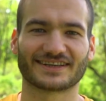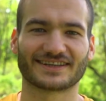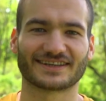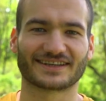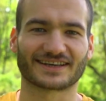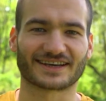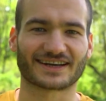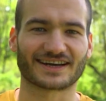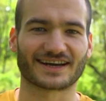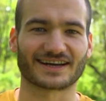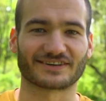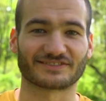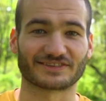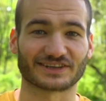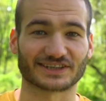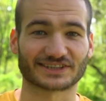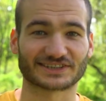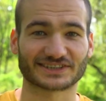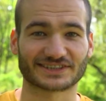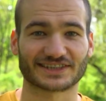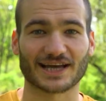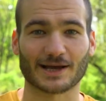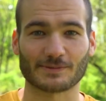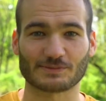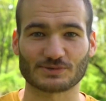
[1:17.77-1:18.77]
that kind of like
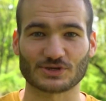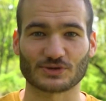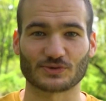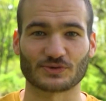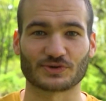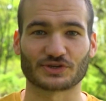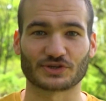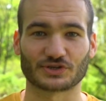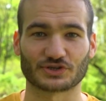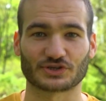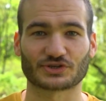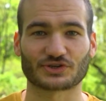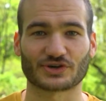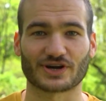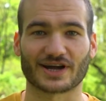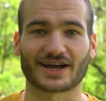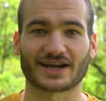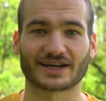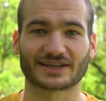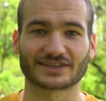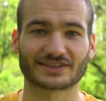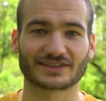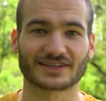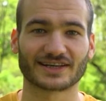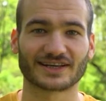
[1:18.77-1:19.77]
stops you in your
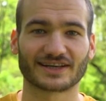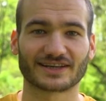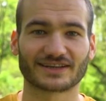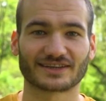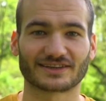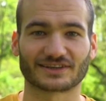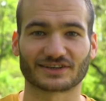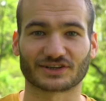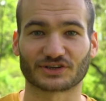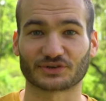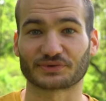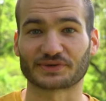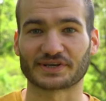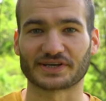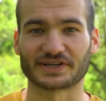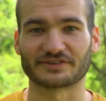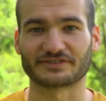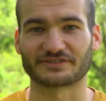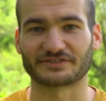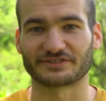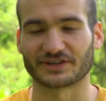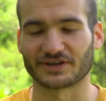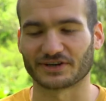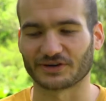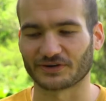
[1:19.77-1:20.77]
tracks, the creative
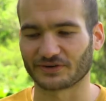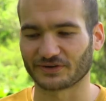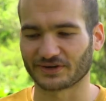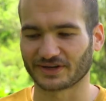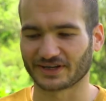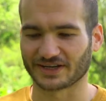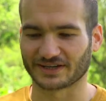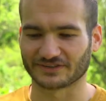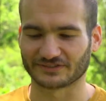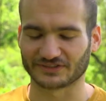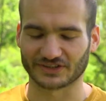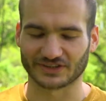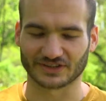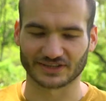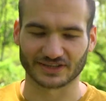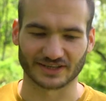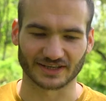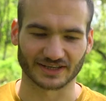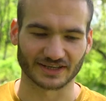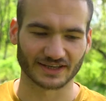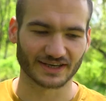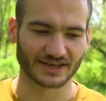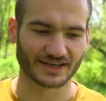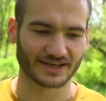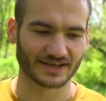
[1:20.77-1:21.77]
flow and
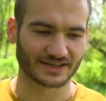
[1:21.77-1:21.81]
everything,